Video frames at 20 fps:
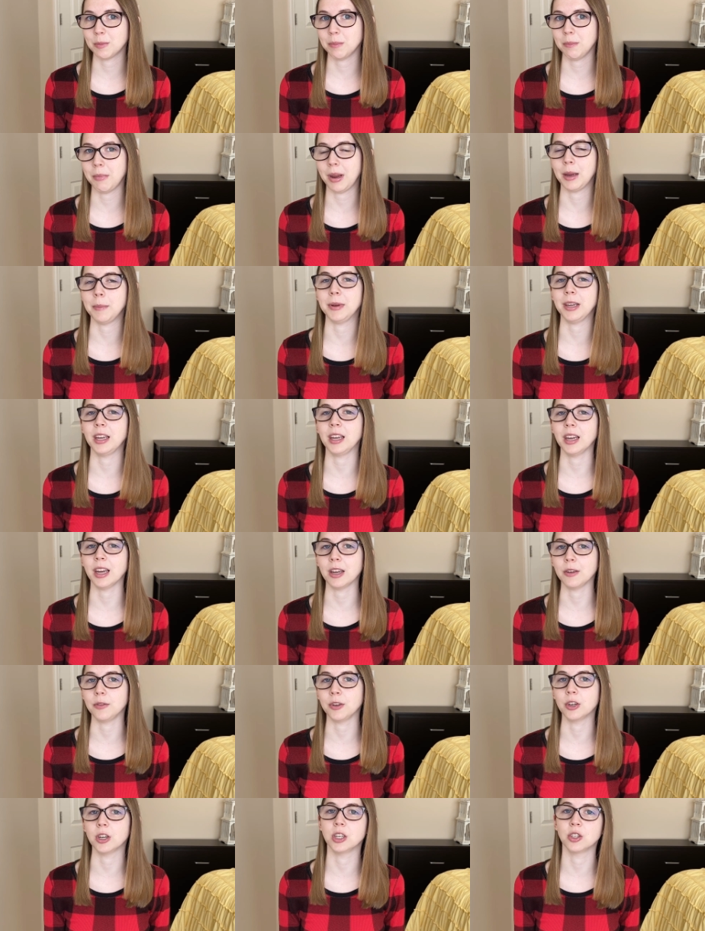maybe
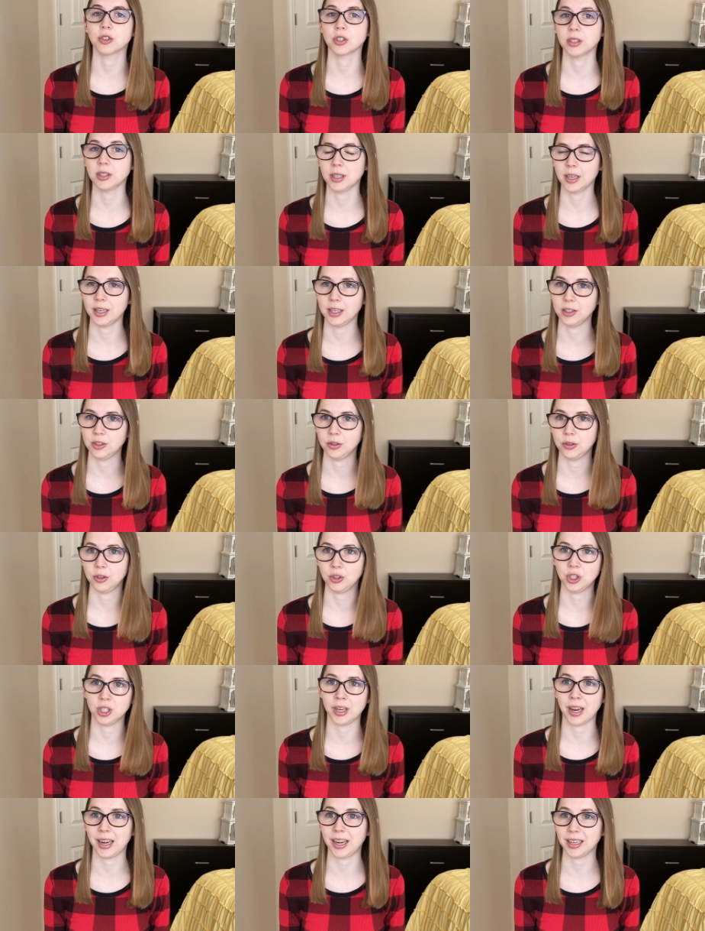if you're interested in doing
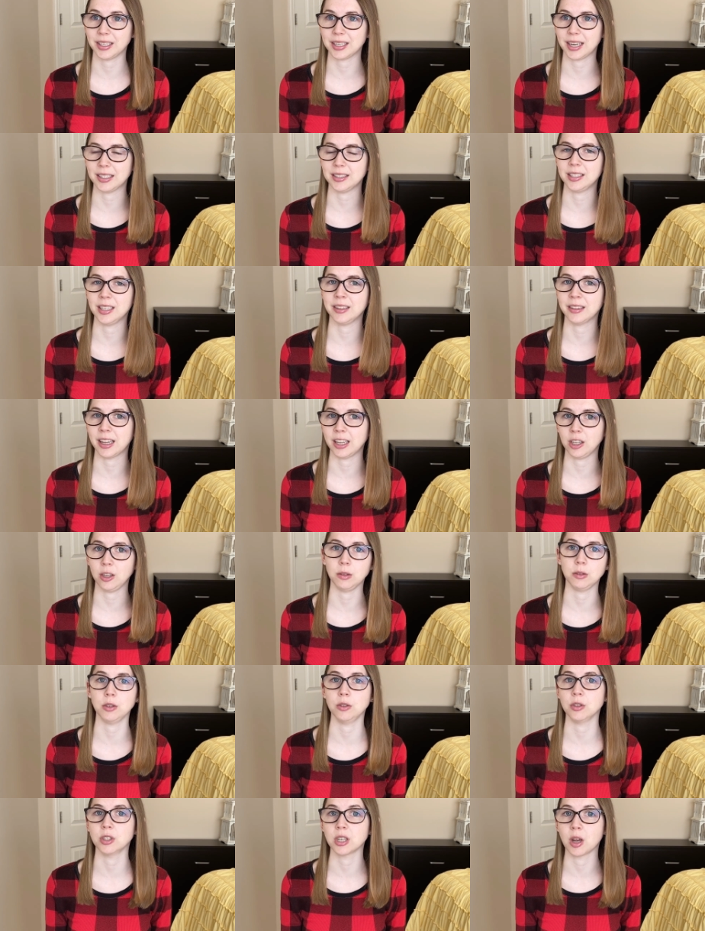genetic testing that you
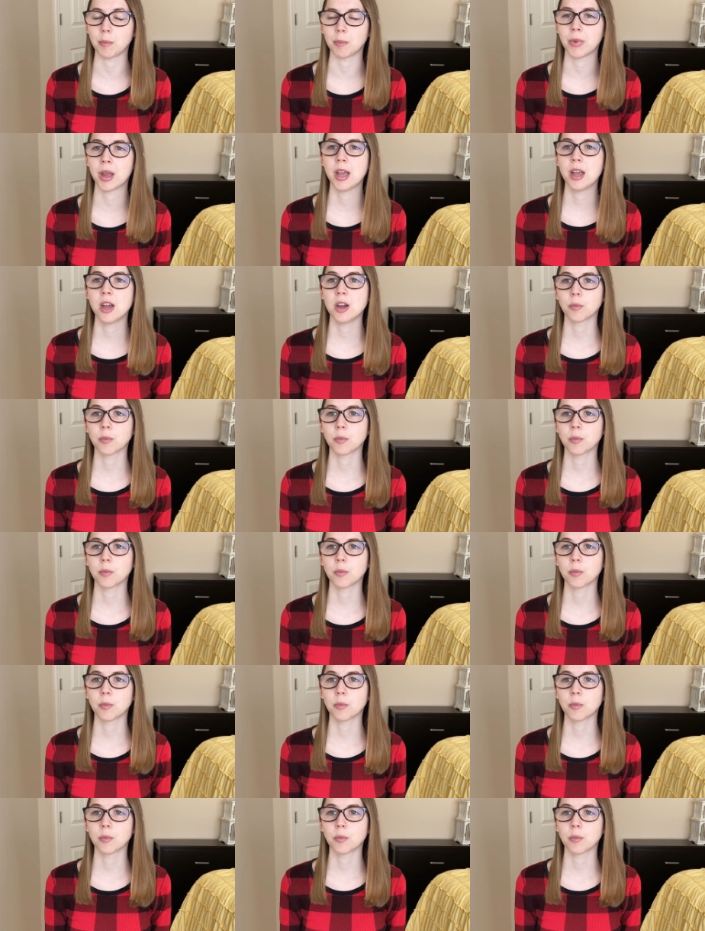do some